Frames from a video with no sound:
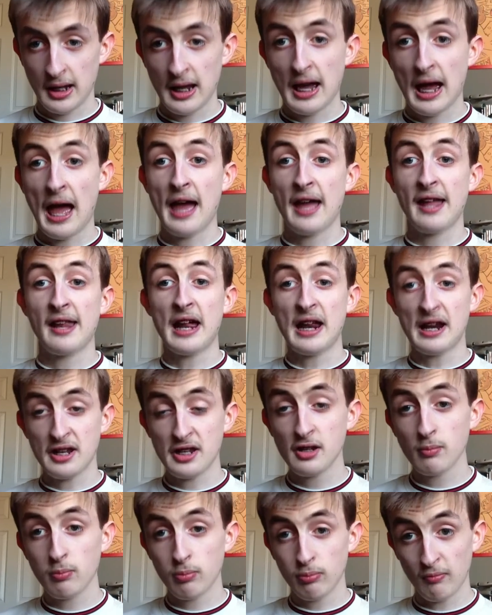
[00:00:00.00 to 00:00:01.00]
And
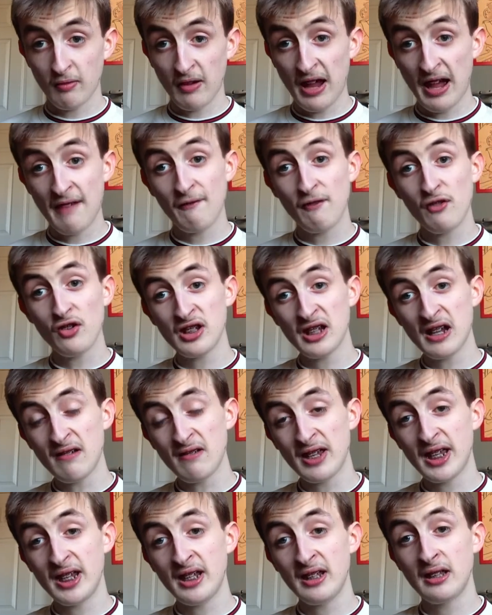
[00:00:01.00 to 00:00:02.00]
for
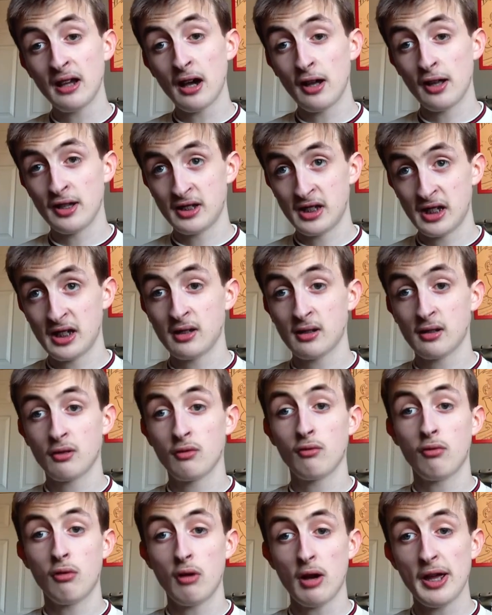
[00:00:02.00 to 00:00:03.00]
$70, that's
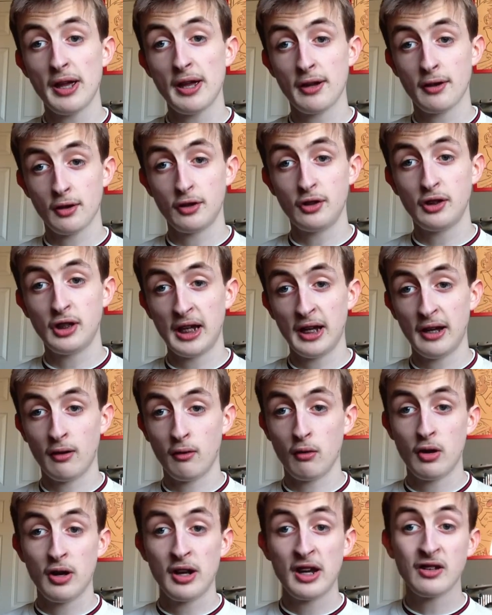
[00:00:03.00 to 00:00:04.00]
quite a good deal.
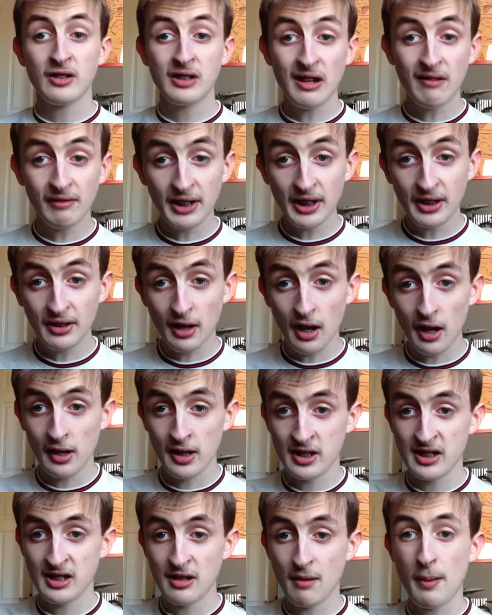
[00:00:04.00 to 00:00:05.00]
Now $70
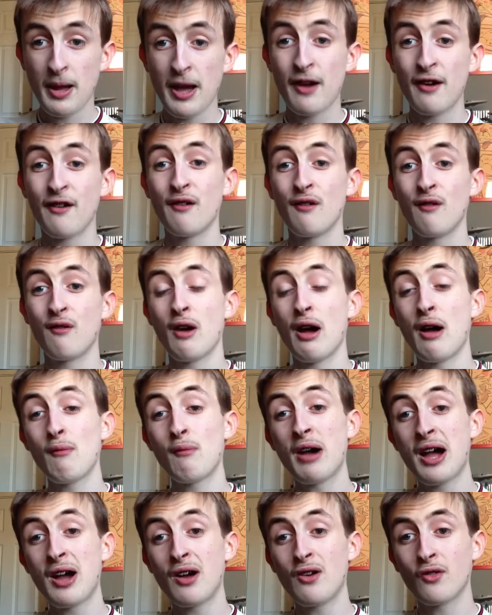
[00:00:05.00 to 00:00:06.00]
is about
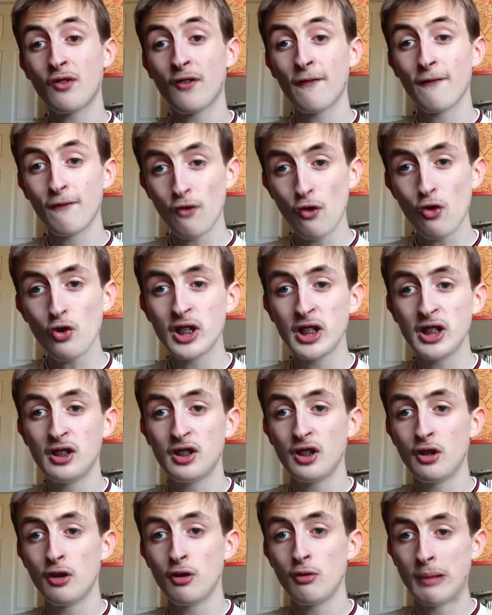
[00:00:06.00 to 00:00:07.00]
around
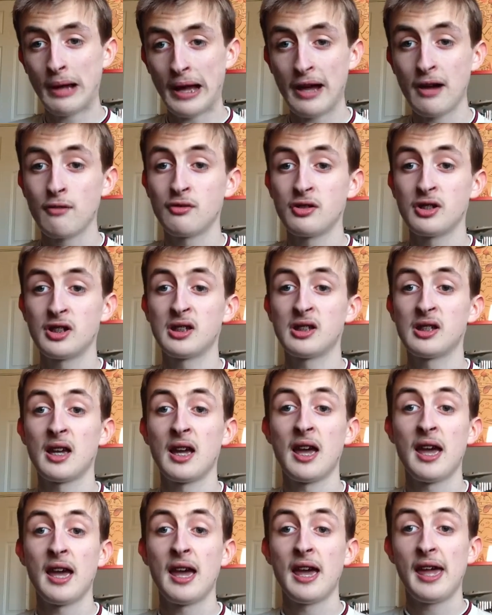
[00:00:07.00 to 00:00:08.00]
£42
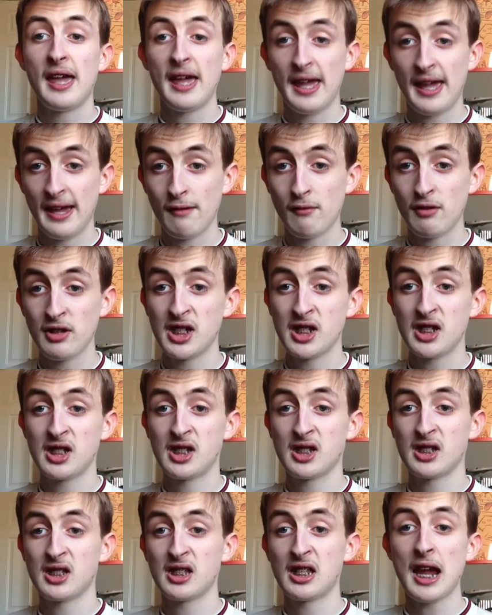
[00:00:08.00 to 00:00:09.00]
here, which
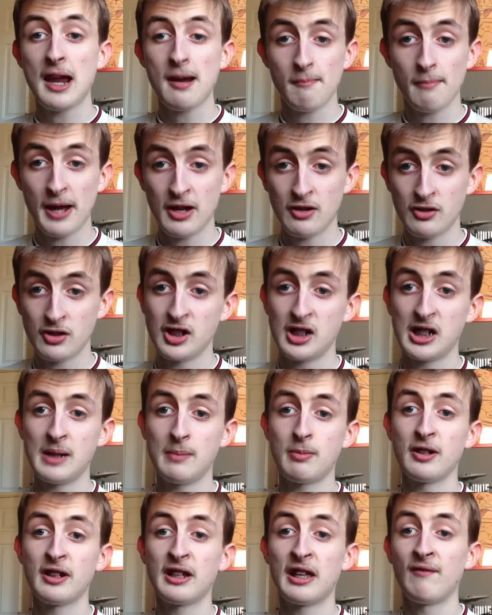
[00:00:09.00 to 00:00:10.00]
is £10
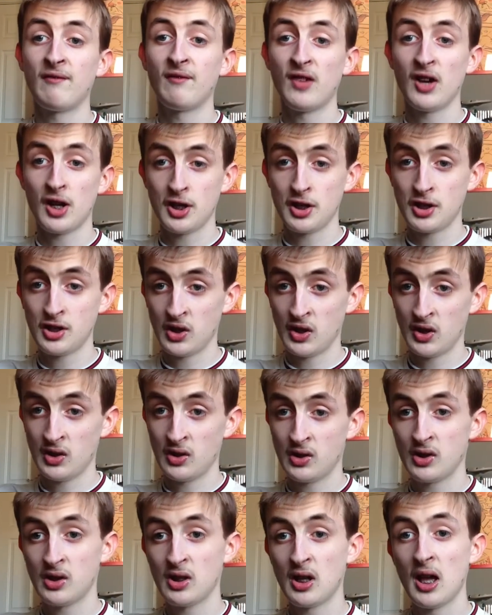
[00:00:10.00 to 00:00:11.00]
cheaper than Virgin's